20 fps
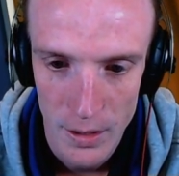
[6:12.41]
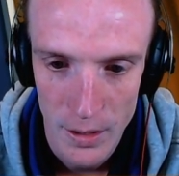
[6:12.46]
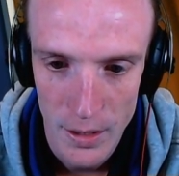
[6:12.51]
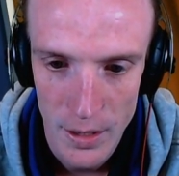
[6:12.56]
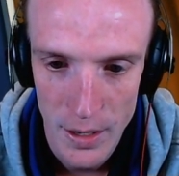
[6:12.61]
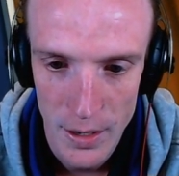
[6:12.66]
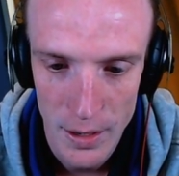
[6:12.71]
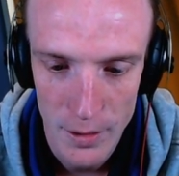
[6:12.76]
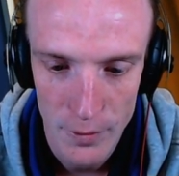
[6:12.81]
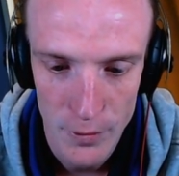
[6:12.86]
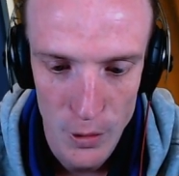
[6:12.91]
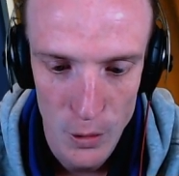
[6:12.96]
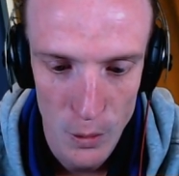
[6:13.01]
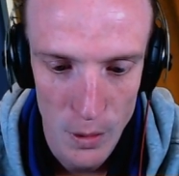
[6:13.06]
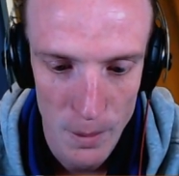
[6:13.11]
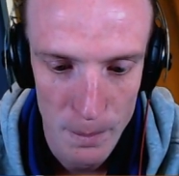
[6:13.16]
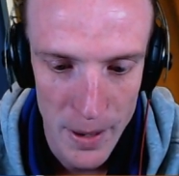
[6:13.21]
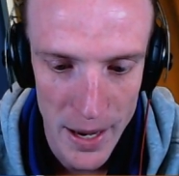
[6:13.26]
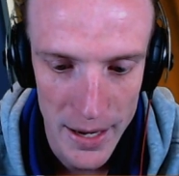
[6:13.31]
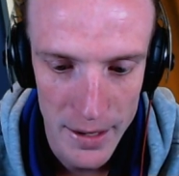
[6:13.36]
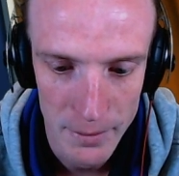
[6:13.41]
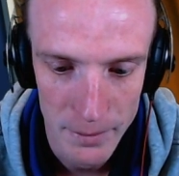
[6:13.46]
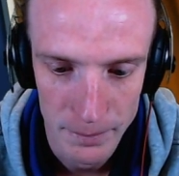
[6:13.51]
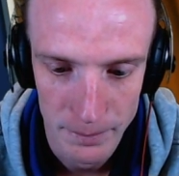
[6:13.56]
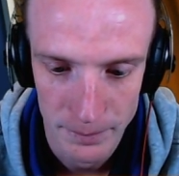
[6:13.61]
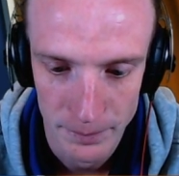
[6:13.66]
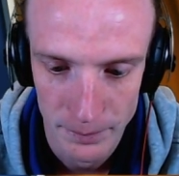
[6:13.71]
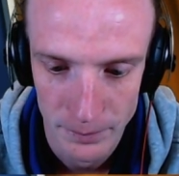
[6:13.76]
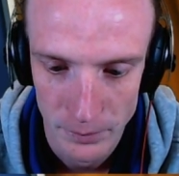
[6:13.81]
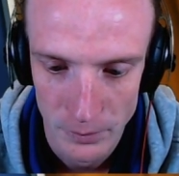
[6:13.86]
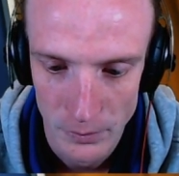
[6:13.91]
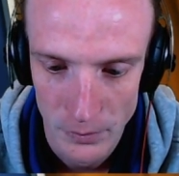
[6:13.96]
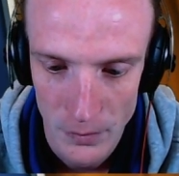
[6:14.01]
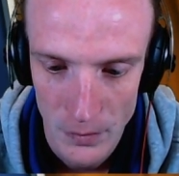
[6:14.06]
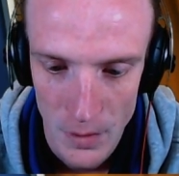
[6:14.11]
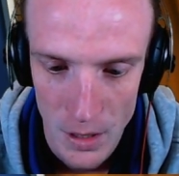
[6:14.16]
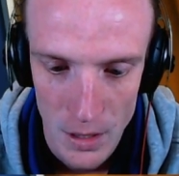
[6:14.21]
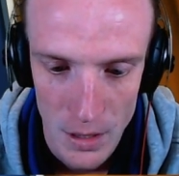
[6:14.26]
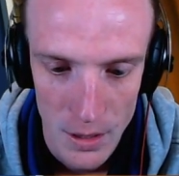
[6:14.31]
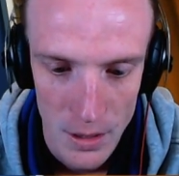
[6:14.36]
Give you a baton.
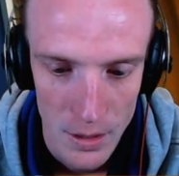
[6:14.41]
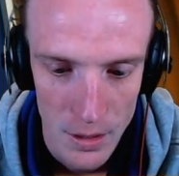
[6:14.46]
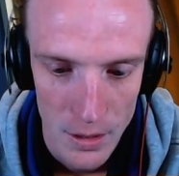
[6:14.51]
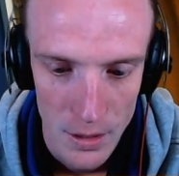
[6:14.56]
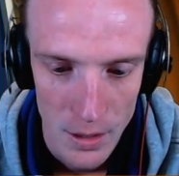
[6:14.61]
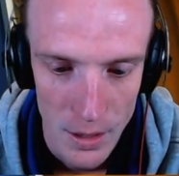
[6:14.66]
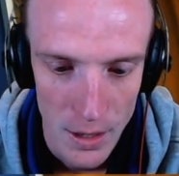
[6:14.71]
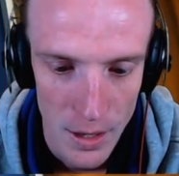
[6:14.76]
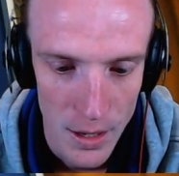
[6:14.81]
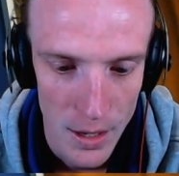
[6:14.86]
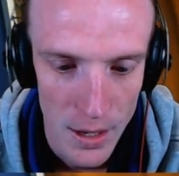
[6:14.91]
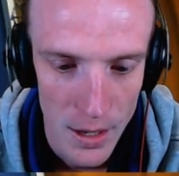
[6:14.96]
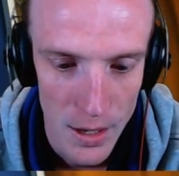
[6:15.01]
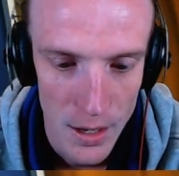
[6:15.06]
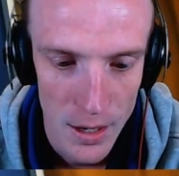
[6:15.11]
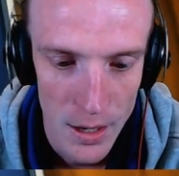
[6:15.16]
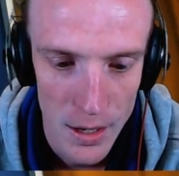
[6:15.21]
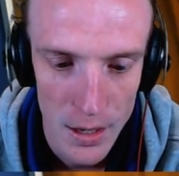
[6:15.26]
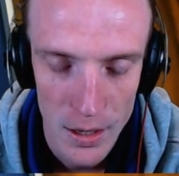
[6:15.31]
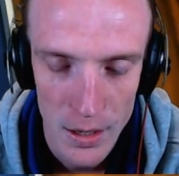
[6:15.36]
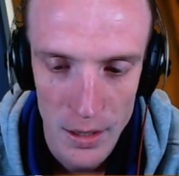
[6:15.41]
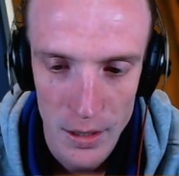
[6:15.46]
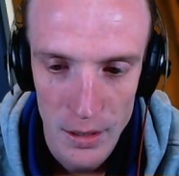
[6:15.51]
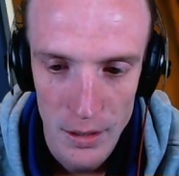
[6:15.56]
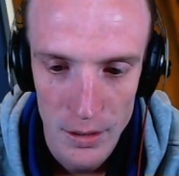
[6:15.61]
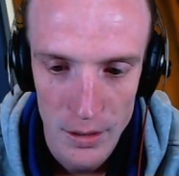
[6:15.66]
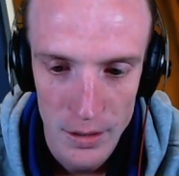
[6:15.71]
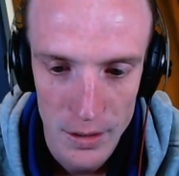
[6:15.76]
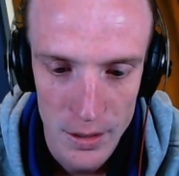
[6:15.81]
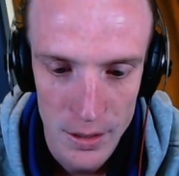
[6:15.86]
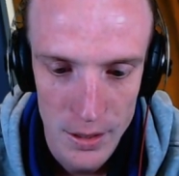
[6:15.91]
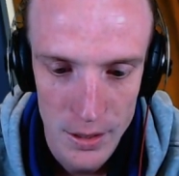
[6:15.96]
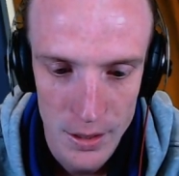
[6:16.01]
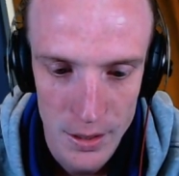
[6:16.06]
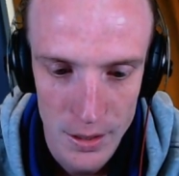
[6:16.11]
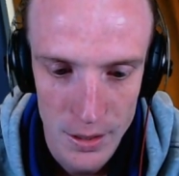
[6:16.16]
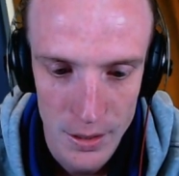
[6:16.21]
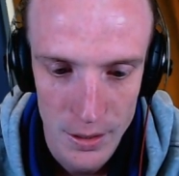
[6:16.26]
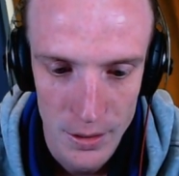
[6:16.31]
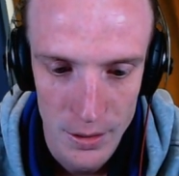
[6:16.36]
And
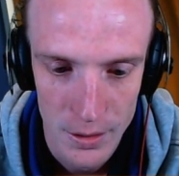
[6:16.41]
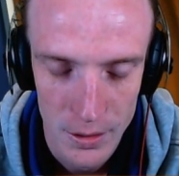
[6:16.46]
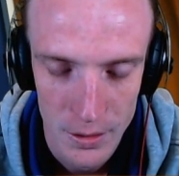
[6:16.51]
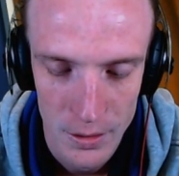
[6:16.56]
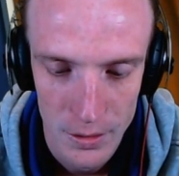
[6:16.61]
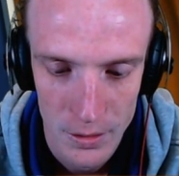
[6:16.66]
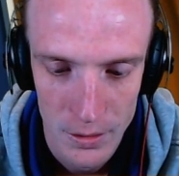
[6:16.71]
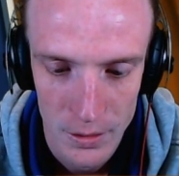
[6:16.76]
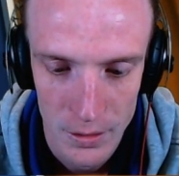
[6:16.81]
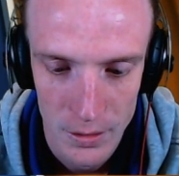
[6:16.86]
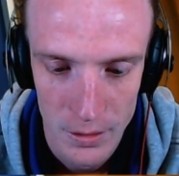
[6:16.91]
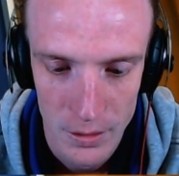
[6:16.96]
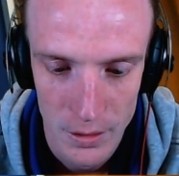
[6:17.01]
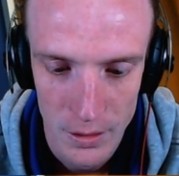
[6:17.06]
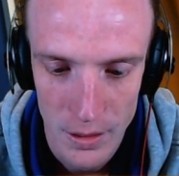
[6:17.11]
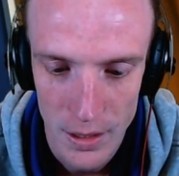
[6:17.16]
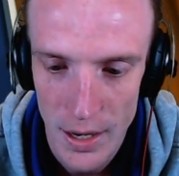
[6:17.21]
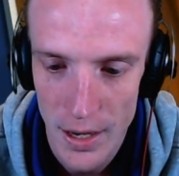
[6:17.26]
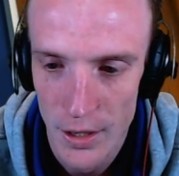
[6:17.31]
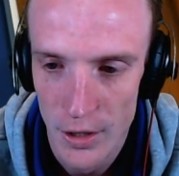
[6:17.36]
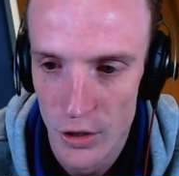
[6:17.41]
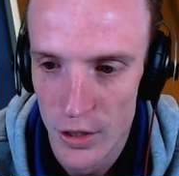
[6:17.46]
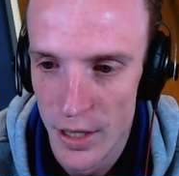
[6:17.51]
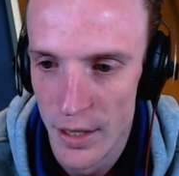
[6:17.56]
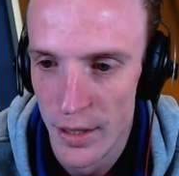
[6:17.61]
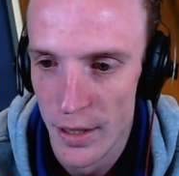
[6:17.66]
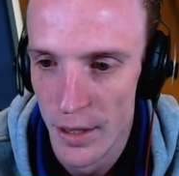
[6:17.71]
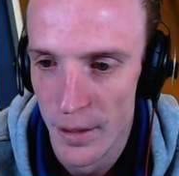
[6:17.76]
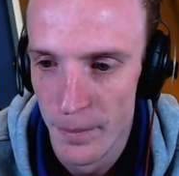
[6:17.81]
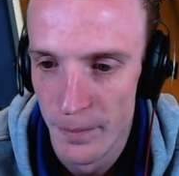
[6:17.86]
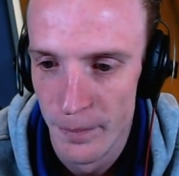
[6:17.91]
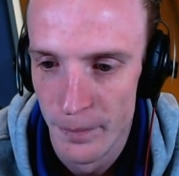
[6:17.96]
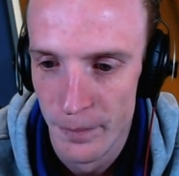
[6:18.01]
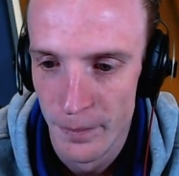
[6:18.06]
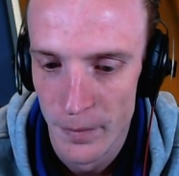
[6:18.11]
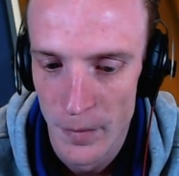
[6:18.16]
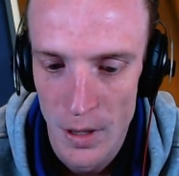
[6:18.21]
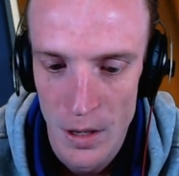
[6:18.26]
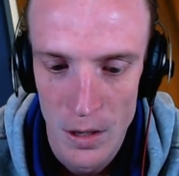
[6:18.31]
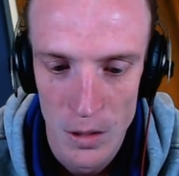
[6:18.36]
yeah, just Cynthia.
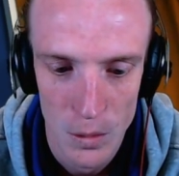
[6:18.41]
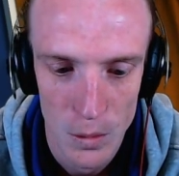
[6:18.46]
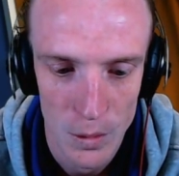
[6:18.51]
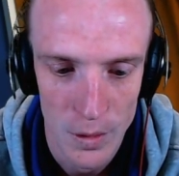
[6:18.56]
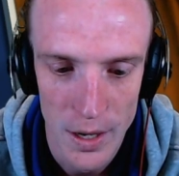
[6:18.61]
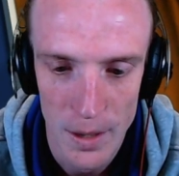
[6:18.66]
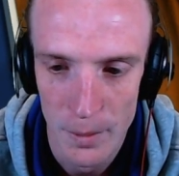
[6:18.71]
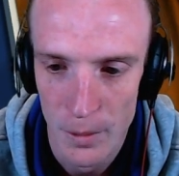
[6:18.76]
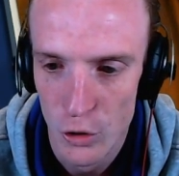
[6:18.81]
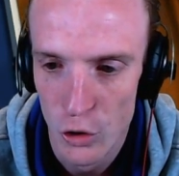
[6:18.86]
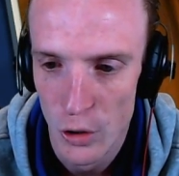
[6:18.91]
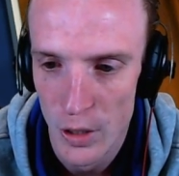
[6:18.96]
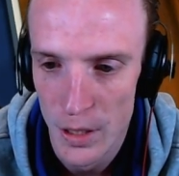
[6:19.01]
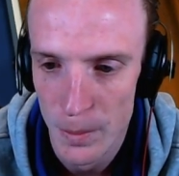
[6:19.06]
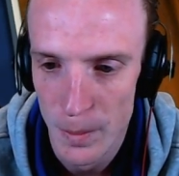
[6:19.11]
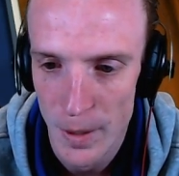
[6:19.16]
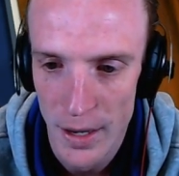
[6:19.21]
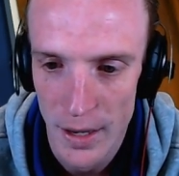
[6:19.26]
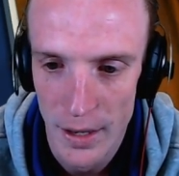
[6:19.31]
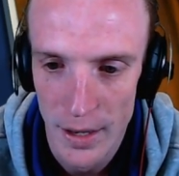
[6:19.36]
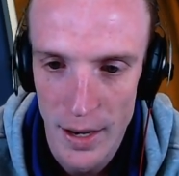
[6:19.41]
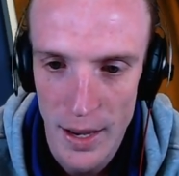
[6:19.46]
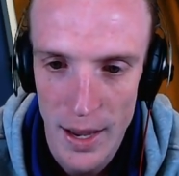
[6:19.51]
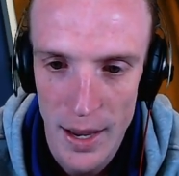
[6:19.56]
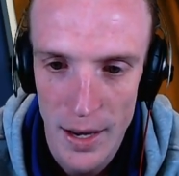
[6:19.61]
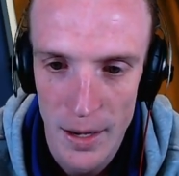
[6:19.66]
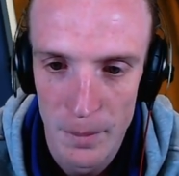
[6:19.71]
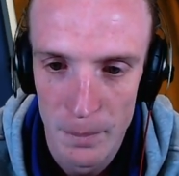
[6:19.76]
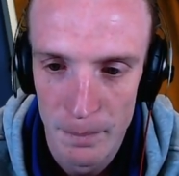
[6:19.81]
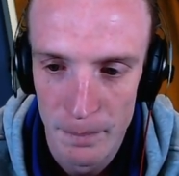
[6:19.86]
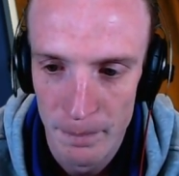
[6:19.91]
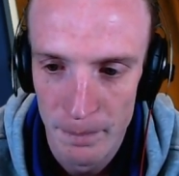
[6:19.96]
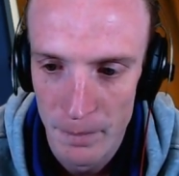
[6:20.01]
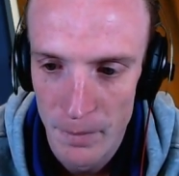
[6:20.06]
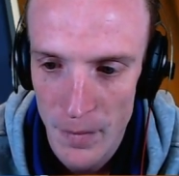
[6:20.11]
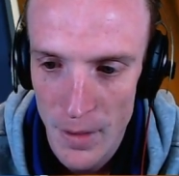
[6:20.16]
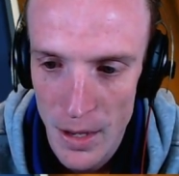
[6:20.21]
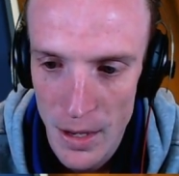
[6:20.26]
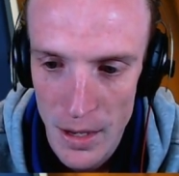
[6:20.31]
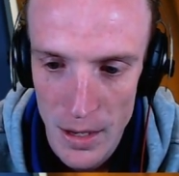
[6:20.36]
We'll keep the choice pen in hand.
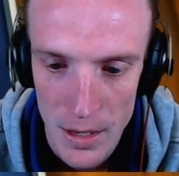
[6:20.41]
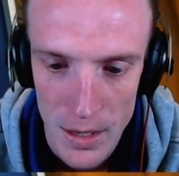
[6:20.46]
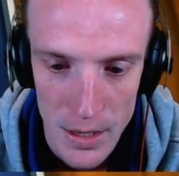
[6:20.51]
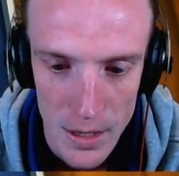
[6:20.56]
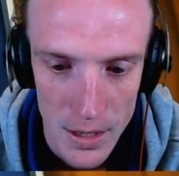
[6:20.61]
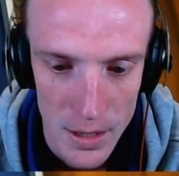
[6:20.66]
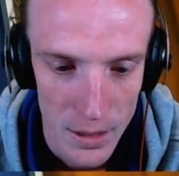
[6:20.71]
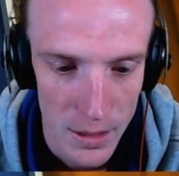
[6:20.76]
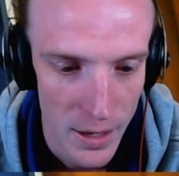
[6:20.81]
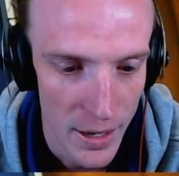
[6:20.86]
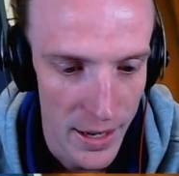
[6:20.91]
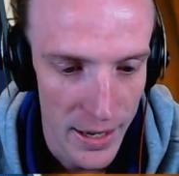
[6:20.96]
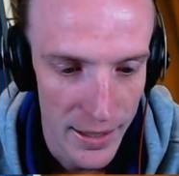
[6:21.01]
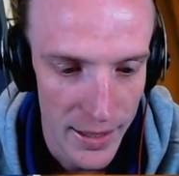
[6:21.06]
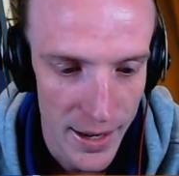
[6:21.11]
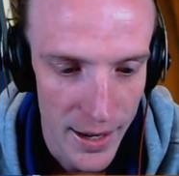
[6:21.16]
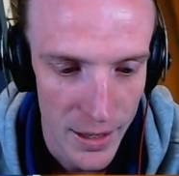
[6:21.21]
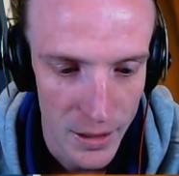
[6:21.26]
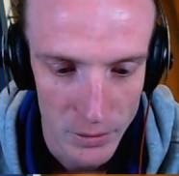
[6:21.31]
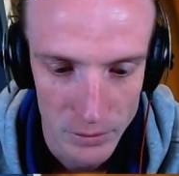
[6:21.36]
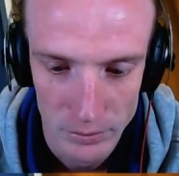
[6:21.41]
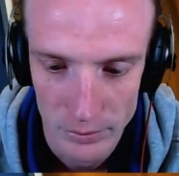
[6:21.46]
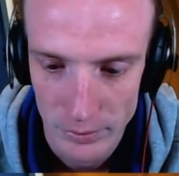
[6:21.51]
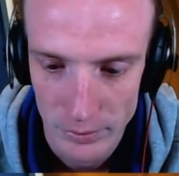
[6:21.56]
Lay in deck.